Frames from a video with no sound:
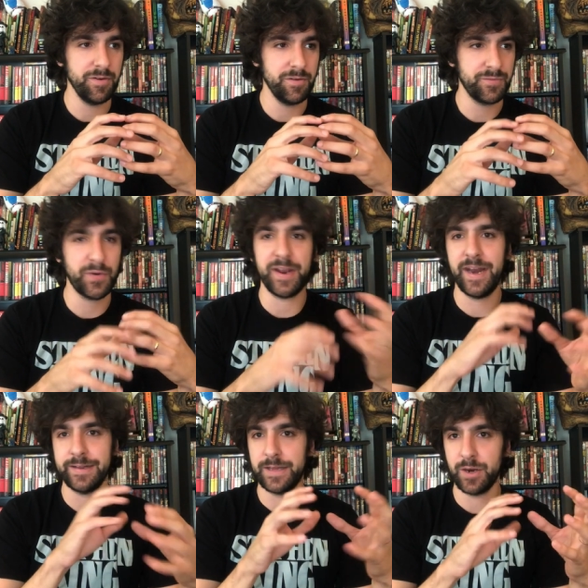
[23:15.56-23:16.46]
a Frank
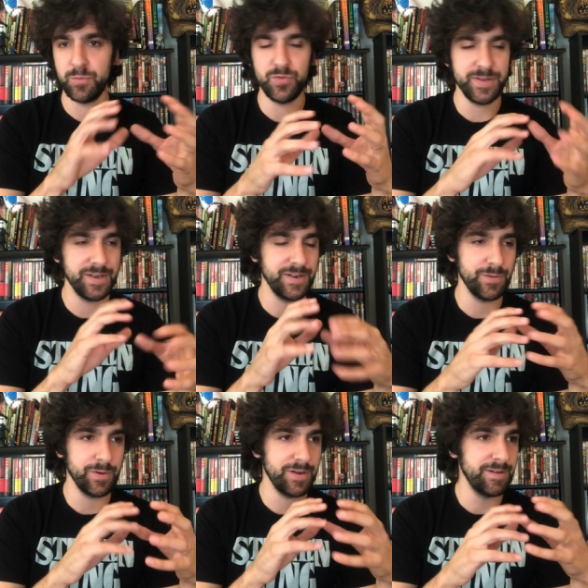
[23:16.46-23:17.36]
Henenlotter movie and
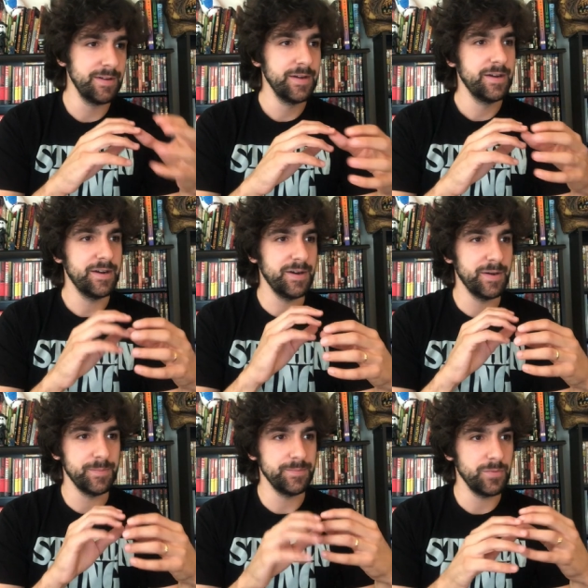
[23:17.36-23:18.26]
or a
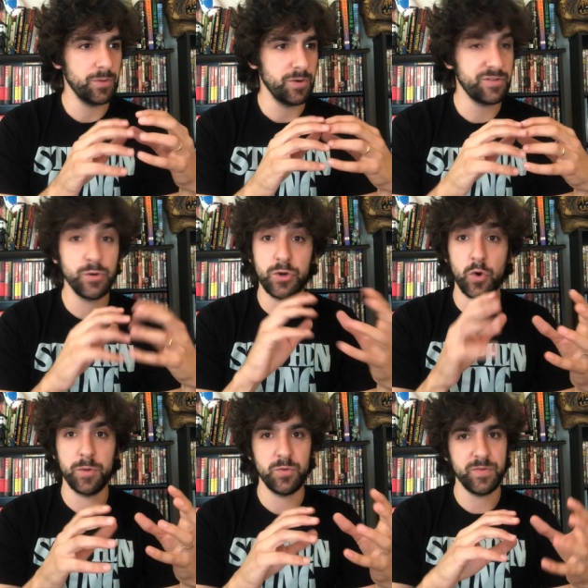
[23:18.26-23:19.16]
um, or a Stuart
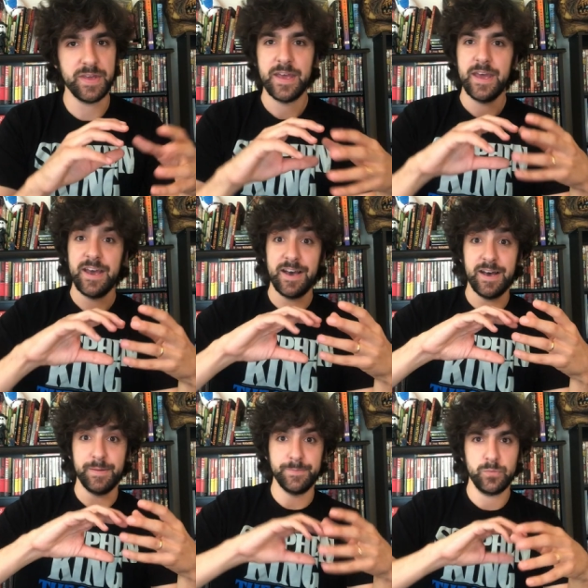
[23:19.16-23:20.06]
Gordon movie,
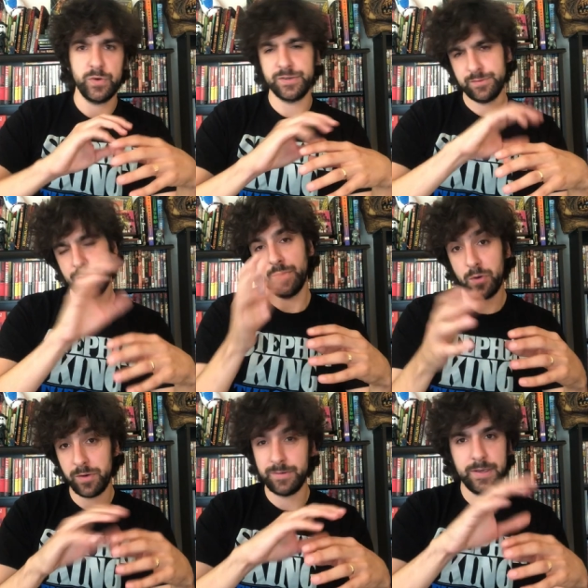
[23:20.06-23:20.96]
um, which Stuart
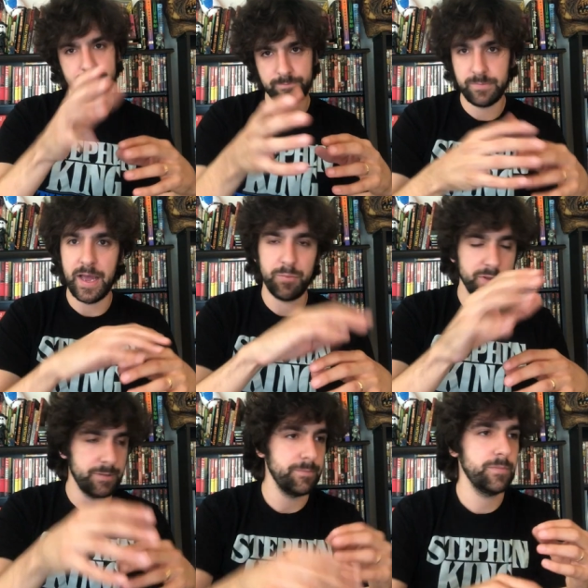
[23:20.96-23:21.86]
Gordon did
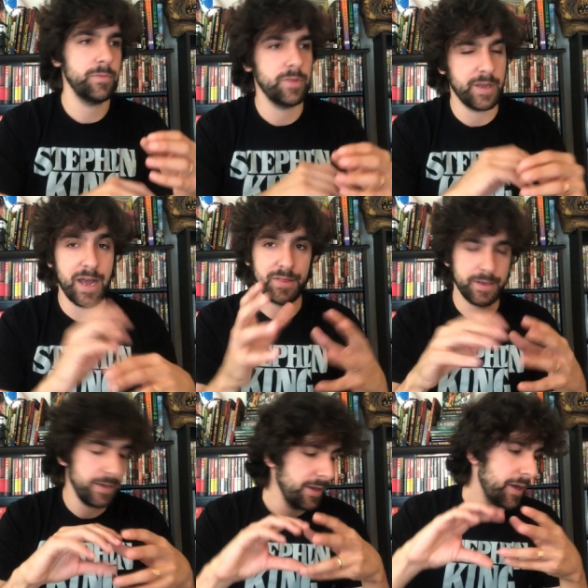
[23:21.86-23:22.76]
dabble in the
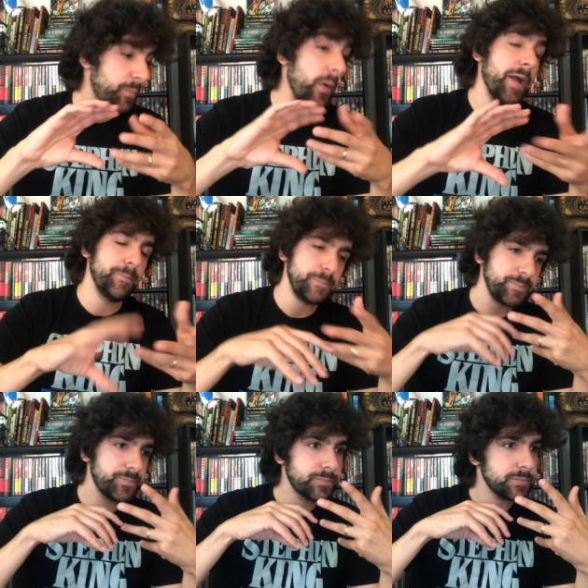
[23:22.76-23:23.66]
gothic, but.
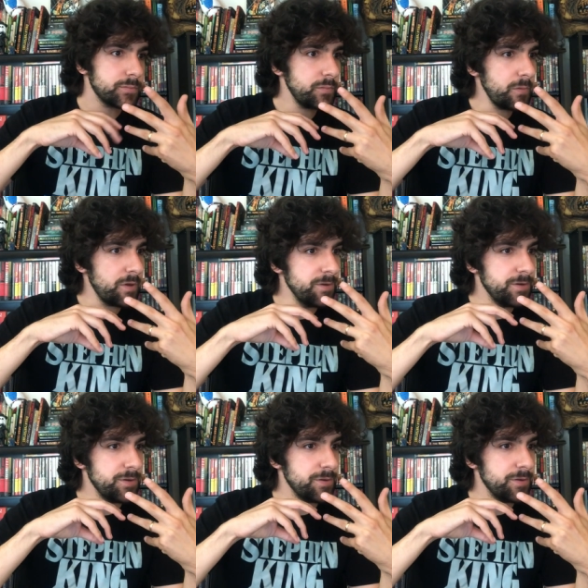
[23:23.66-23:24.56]

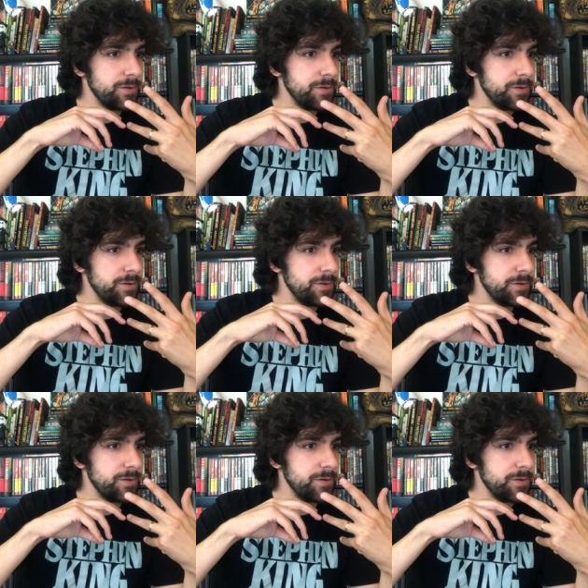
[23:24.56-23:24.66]
You,